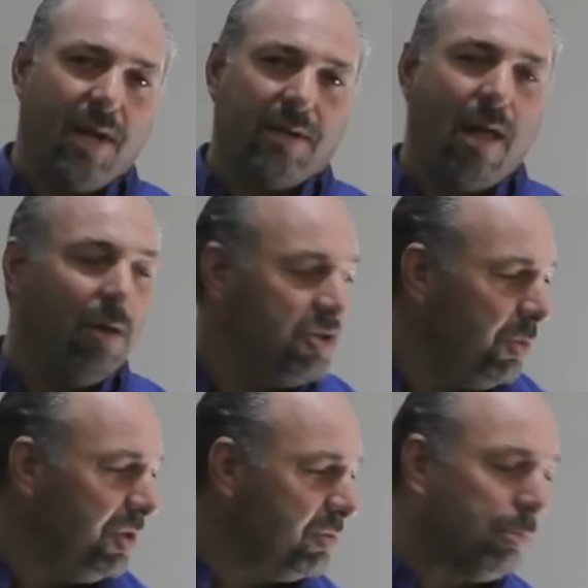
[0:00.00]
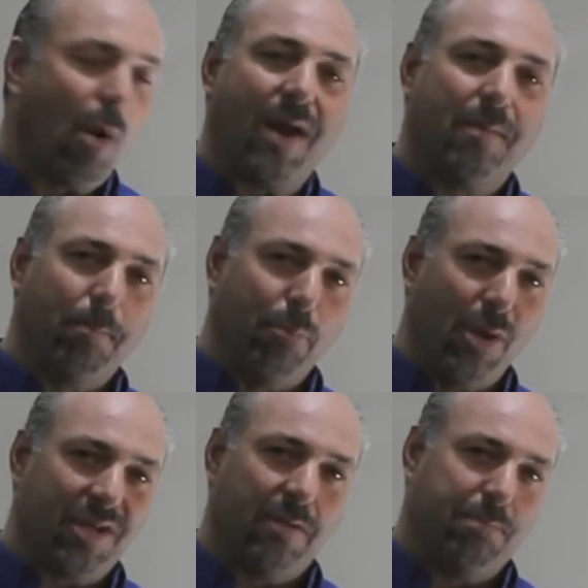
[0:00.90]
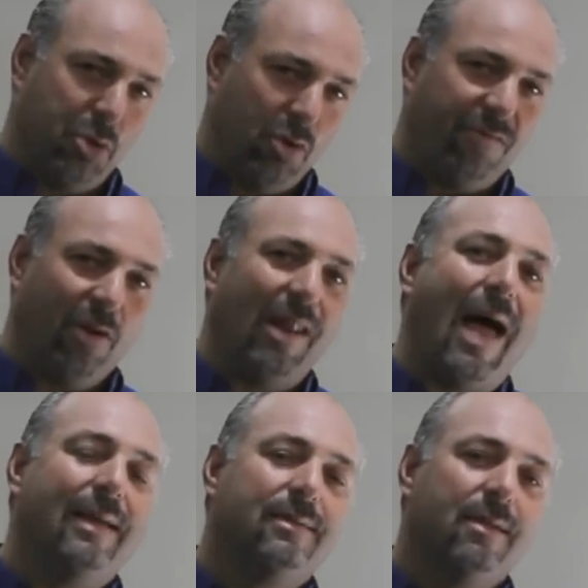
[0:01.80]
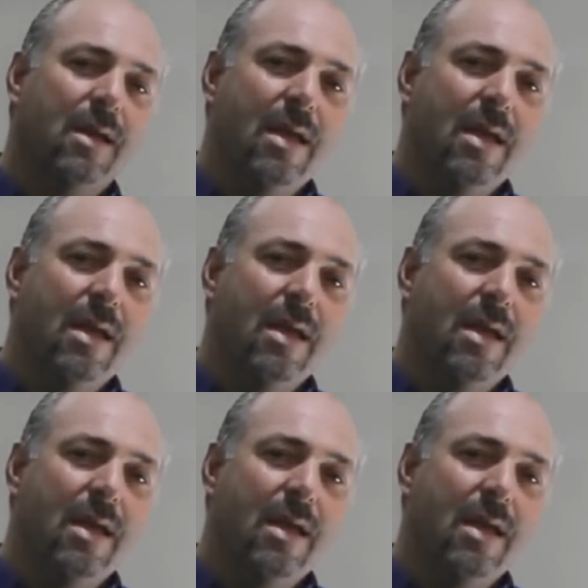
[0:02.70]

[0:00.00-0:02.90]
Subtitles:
technology with this bright, brilliant, beautiful light.